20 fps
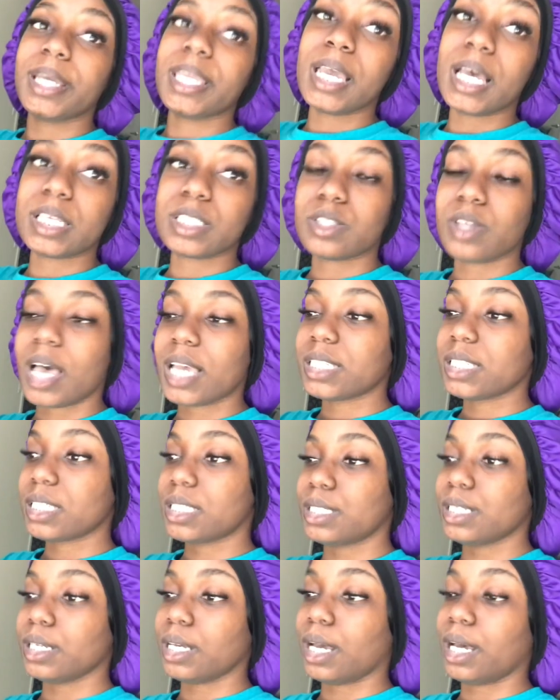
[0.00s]
yeah, so I
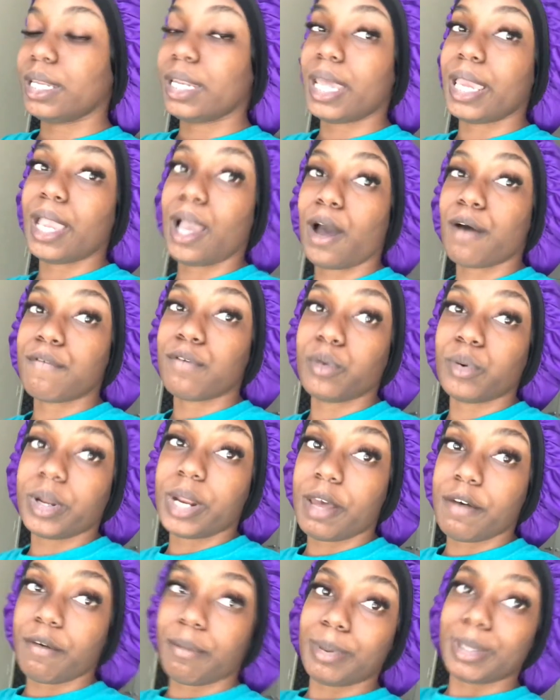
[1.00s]
just took a day off or
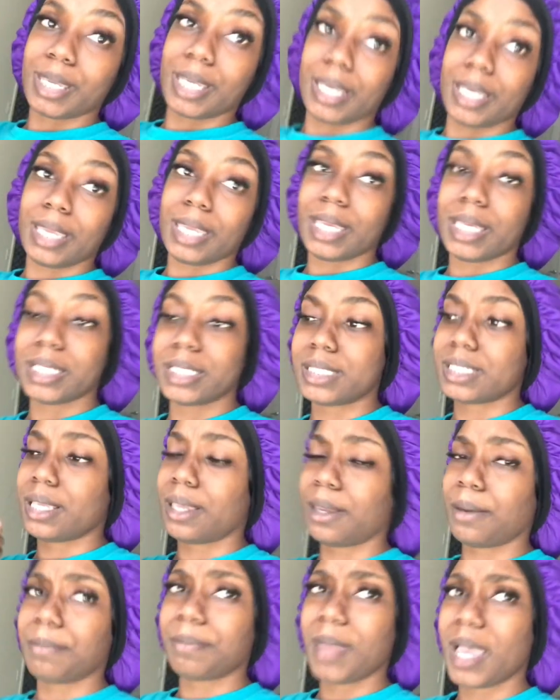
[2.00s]
whatever, because
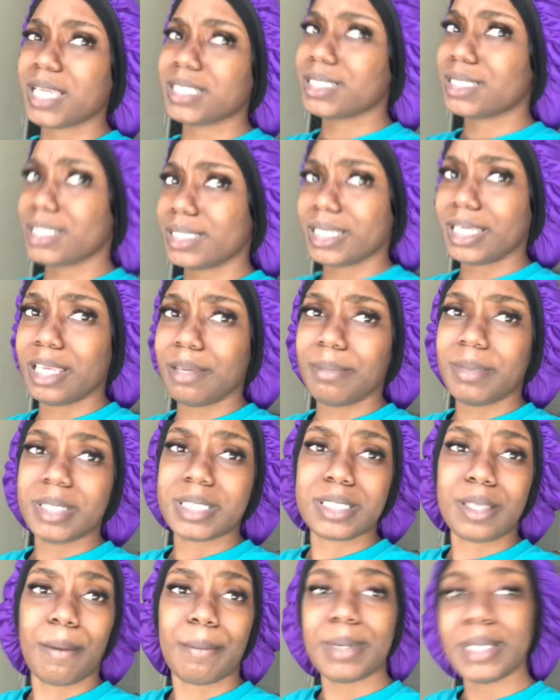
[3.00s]
I just need me
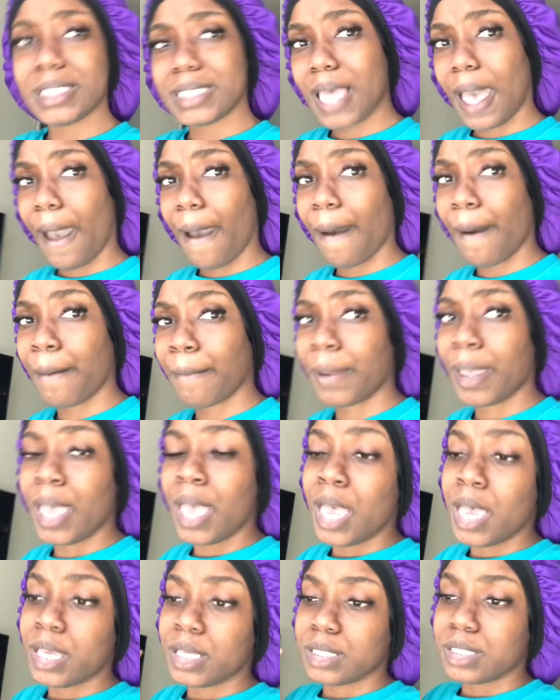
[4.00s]
some me time.
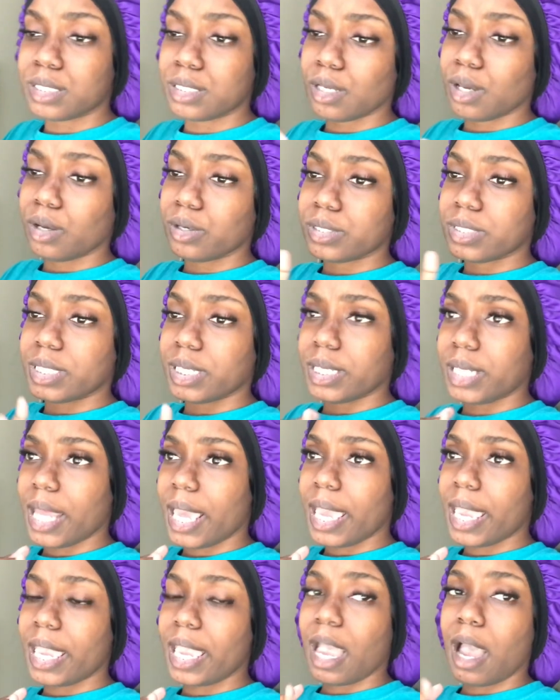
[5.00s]
So
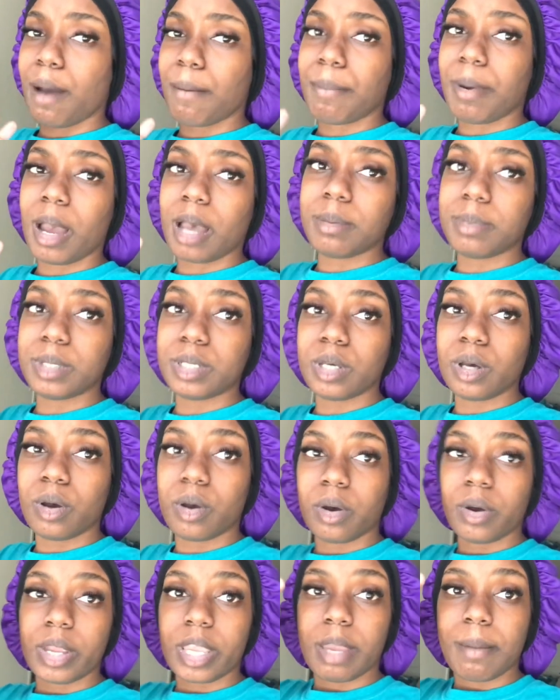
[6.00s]
today I'm probably gonna
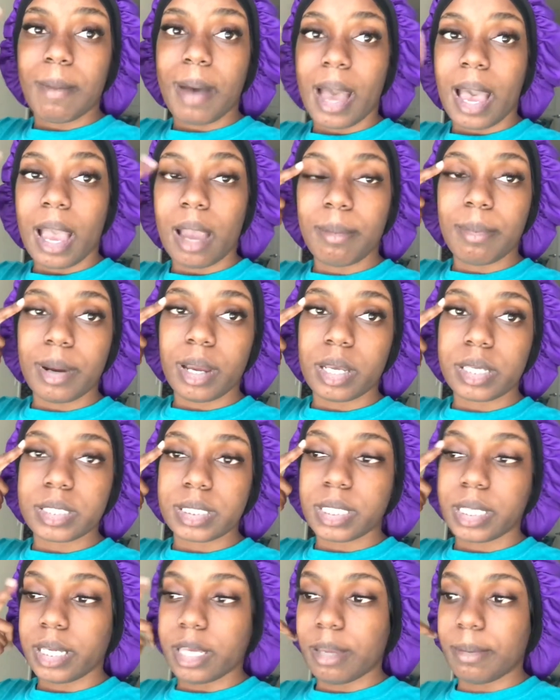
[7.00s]
go get my eyebrows
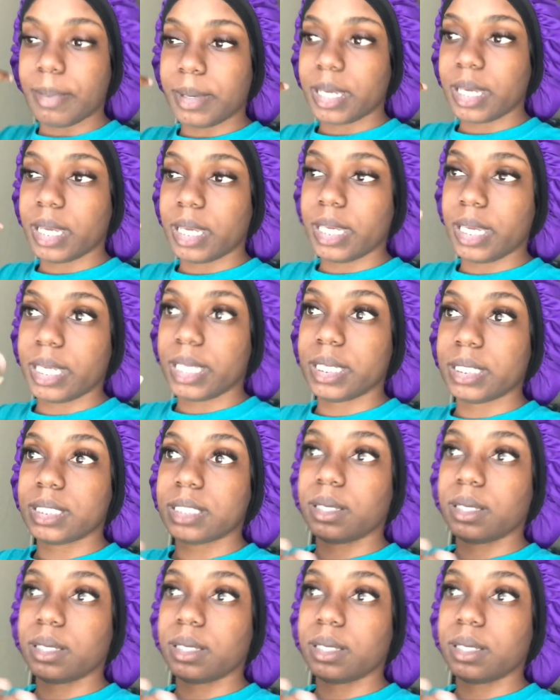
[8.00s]
done, because